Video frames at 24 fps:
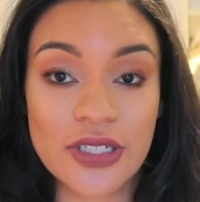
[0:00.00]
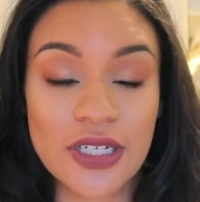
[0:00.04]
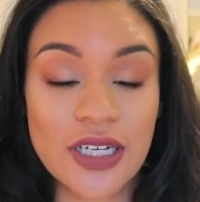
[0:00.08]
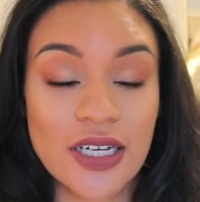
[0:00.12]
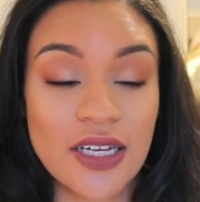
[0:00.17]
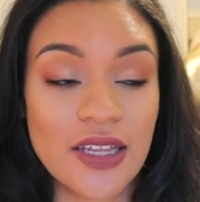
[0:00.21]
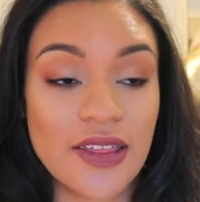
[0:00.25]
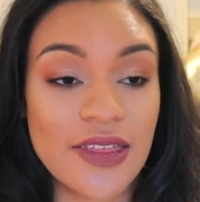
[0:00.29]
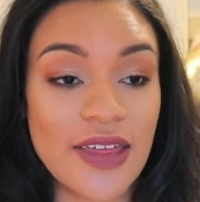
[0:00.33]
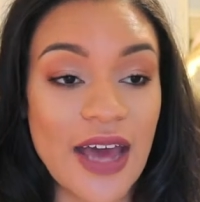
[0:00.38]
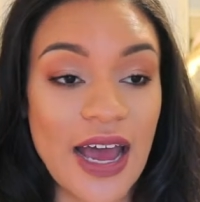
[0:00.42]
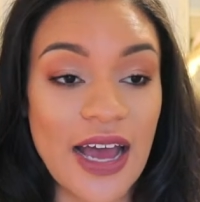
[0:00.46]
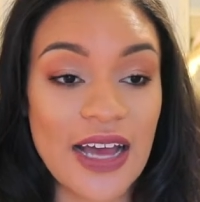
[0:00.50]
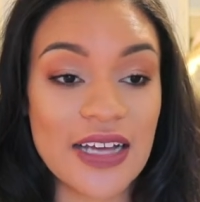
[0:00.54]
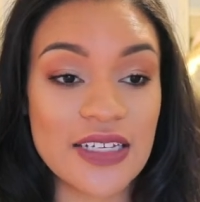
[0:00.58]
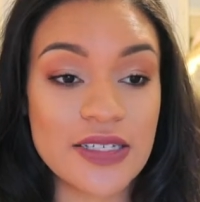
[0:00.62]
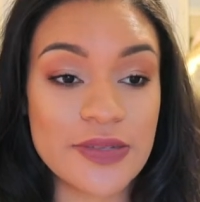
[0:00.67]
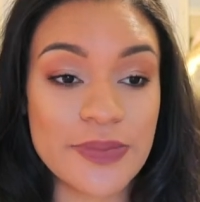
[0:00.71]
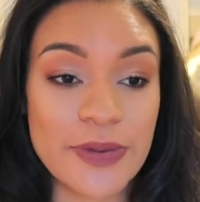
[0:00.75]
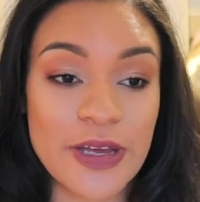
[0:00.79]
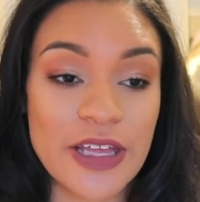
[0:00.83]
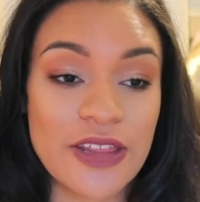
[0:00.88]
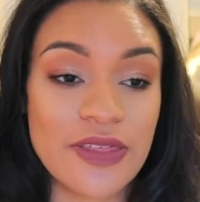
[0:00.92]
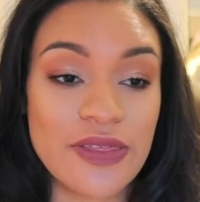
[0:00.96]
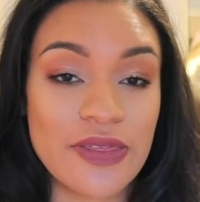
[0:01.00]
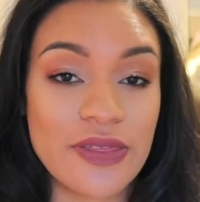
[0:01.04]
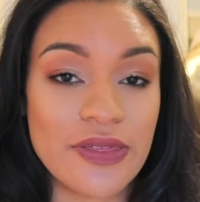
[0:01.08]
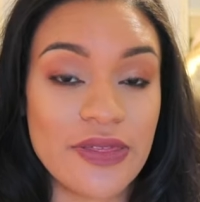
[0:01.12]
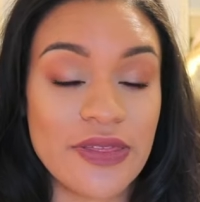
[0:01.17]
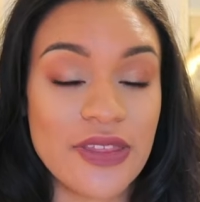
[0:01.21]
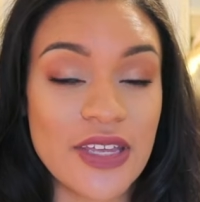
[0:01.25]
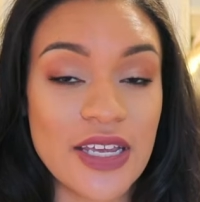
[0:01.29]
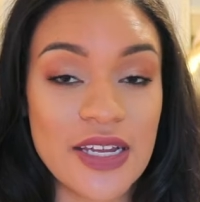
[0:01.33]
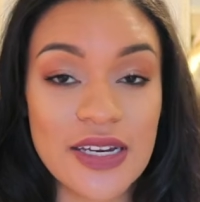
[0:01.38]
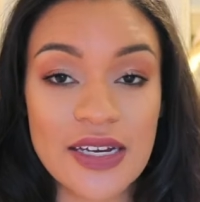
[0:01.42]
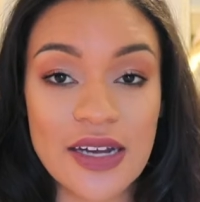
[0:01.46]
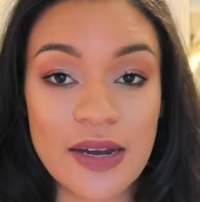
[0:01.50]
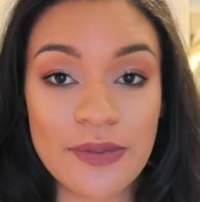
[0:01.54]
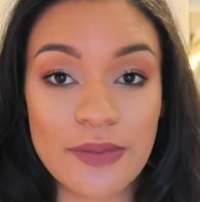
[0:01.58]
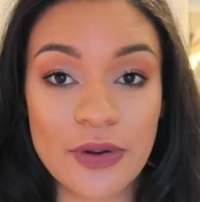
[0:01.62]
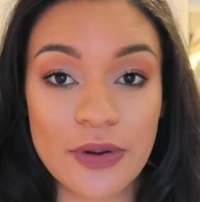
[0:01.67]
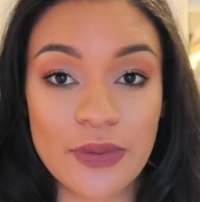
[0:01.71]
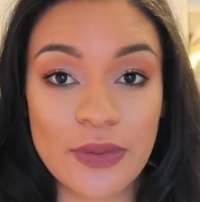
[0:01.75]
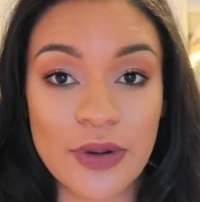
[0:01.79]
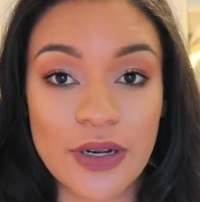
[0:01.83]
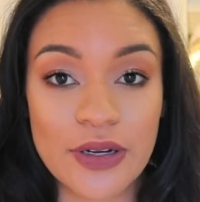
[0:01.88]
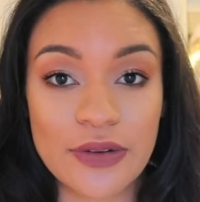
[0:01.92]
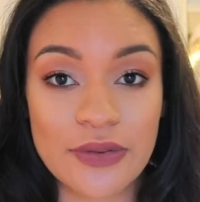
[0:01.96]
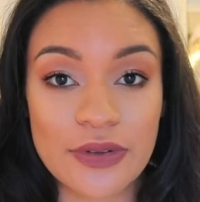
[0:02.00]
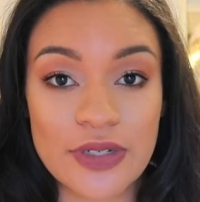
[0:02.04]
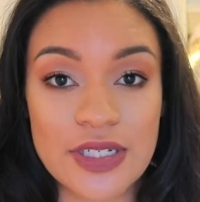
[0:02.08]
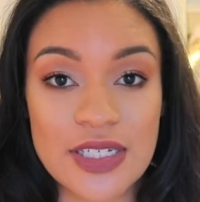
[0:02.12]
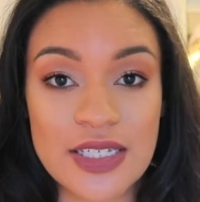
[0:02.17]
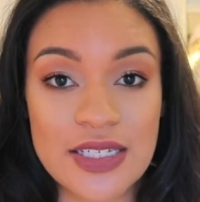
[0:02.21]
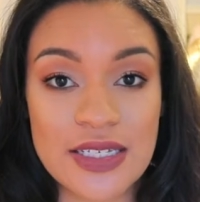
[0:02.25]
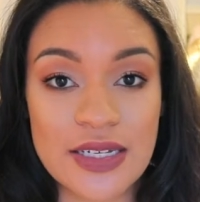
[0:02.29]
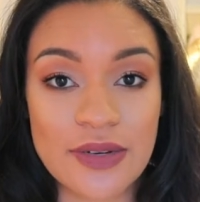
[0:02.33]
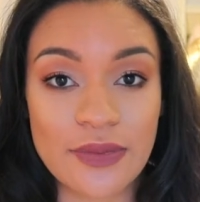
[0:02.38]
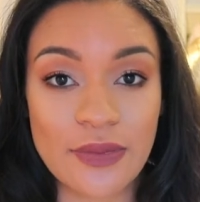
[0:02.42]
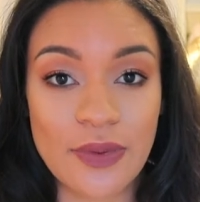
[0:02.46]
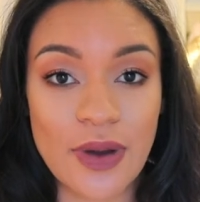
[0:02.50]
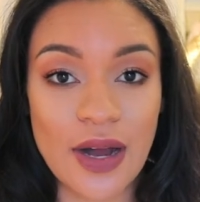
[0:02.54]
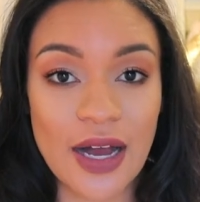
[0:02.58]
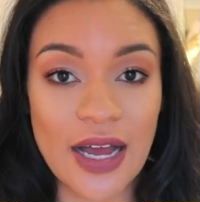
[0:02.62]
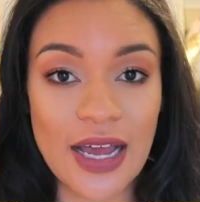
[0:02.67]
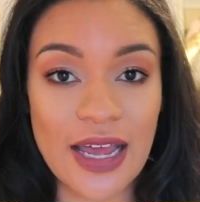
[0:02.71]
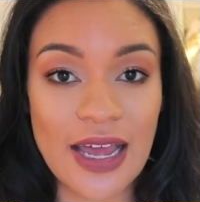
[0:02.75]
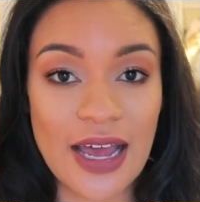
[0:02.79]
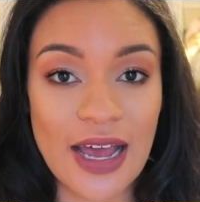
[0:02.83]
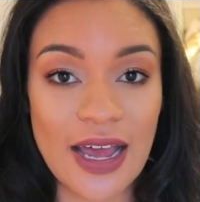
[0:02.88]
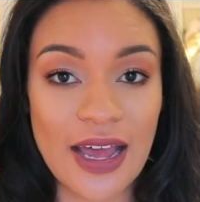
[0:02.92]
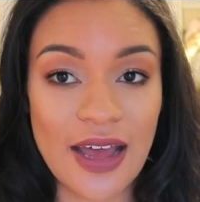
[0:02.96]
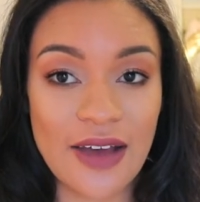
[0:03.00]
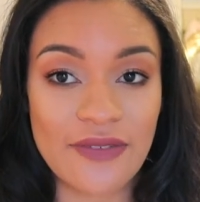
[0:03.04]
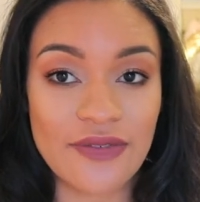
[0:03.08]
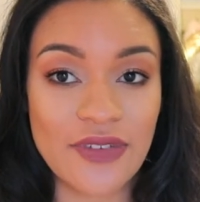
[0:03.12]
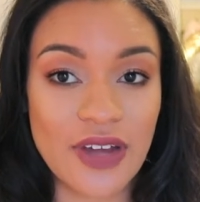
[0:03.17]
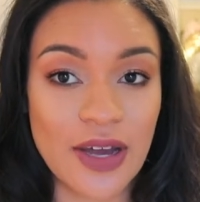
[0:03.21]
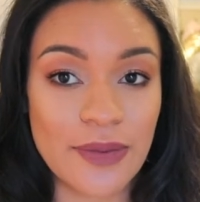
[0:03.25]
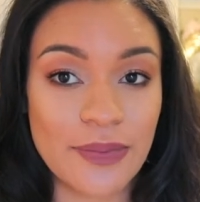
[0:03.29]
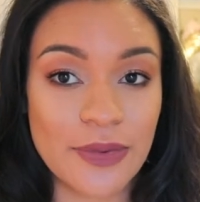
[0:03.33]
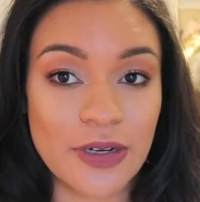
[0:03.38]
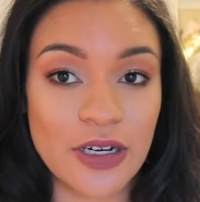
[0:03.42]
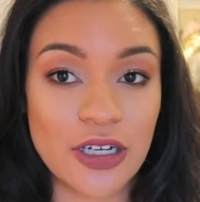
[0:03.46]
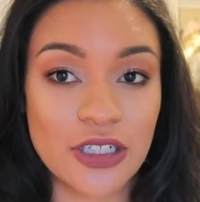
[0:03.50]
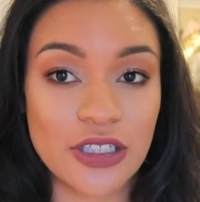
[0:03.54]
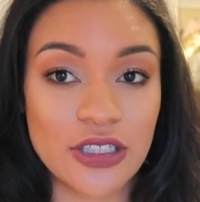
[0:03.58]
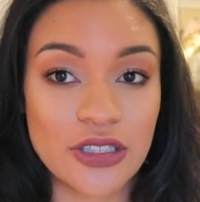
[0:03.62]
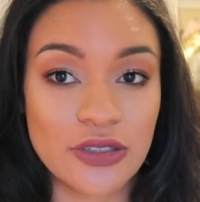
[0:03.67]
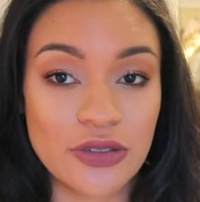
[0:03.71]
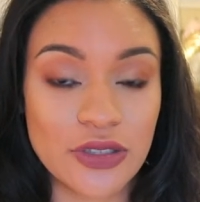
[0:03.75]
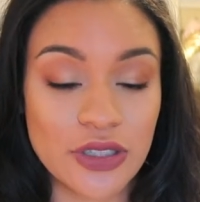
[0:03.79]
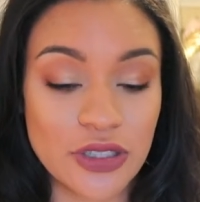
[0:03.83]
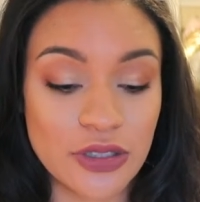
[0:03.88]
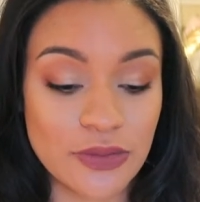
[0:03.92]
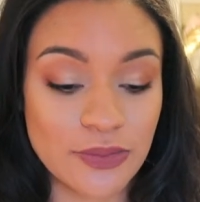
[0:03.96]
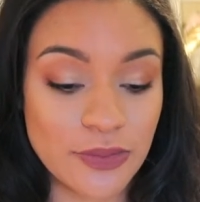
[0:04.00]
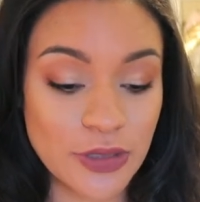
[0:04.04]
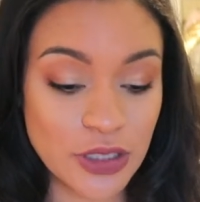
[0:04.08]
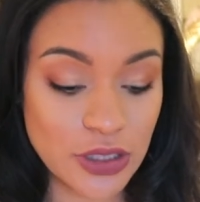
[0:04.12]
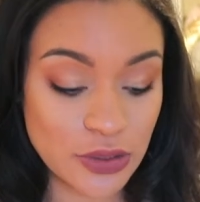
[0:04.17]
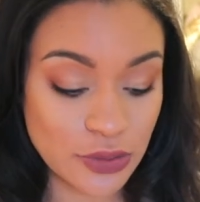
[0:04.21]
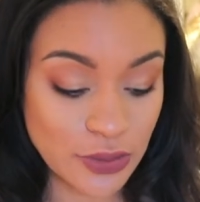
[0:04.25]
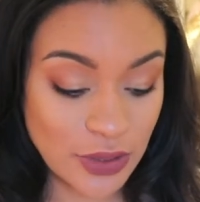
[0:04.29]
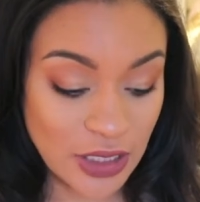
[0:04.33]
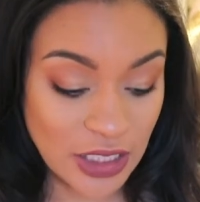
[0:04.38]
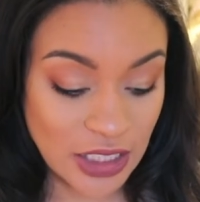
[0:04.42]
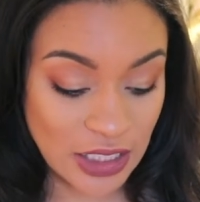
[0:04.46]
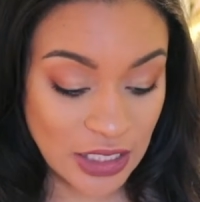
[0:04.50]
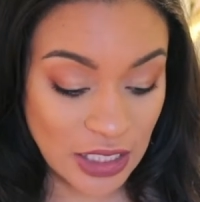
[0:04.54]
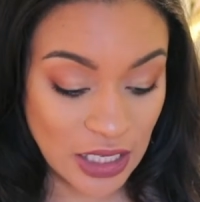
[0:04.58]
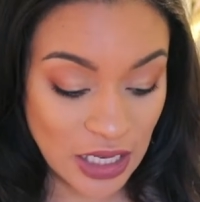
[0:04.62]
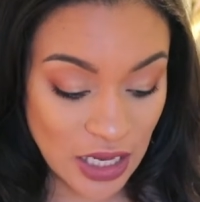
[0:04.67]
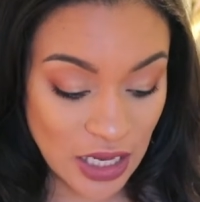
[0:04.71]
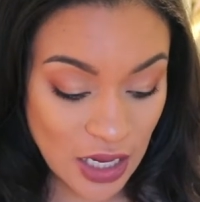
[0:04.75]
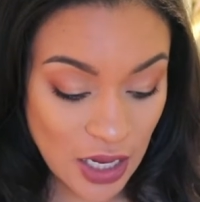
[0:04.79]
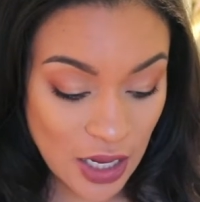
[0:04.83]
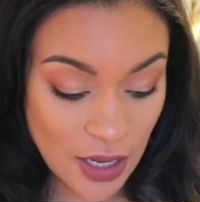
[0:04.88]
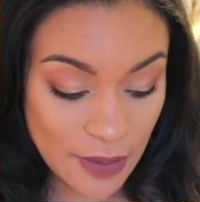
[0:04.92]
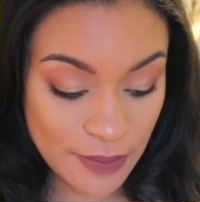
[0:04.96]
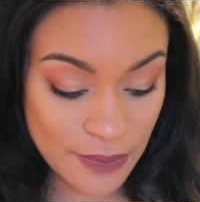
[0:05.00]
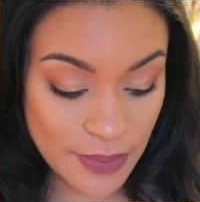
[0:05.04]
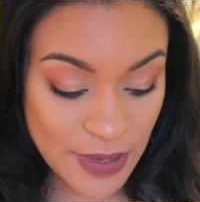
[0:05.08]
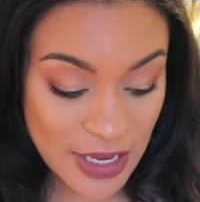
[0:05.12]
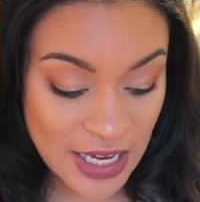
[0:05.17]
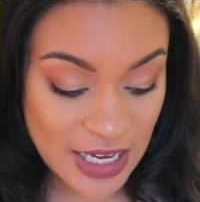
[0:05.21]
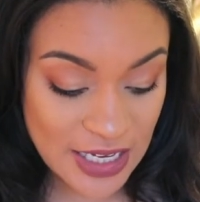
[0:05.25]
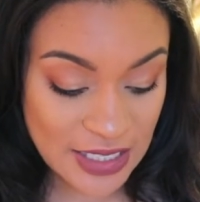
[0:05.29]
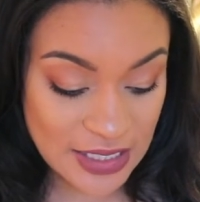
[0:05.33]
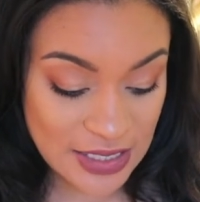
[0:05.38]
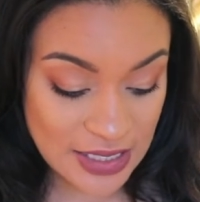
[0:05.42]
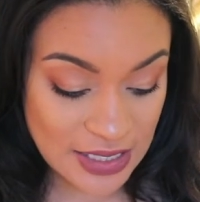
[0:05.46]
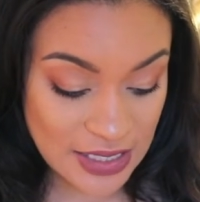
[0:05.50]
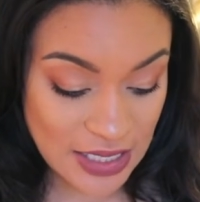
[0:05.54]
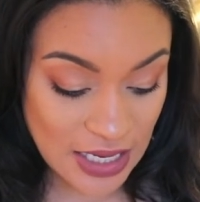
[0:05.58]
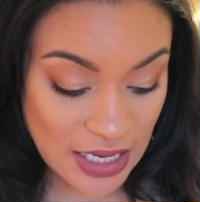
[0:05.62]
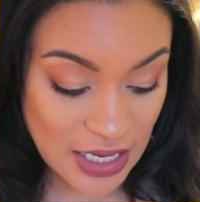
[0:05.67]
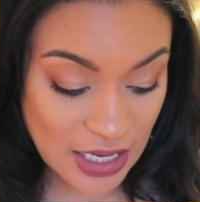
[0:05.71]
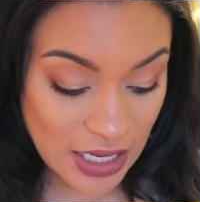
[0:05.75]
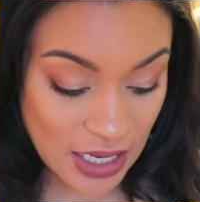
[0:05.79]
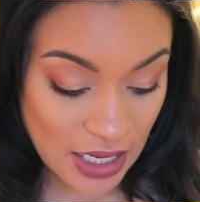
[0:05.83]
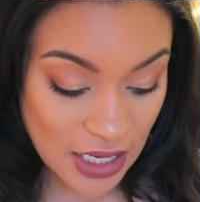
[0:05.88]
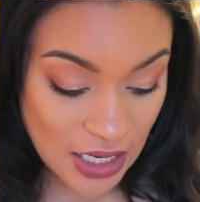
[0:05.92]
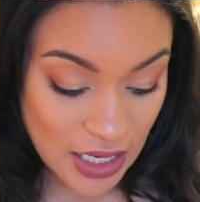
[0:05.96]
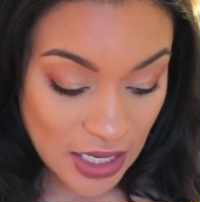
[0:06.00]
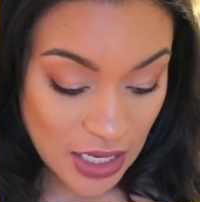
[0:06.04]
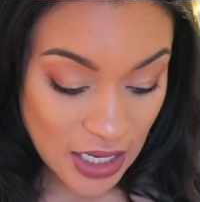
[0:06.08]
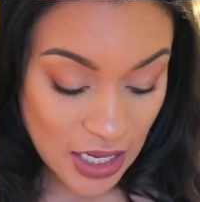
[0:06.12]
That has been the number one reason why I have not been on YouTube, between being sick,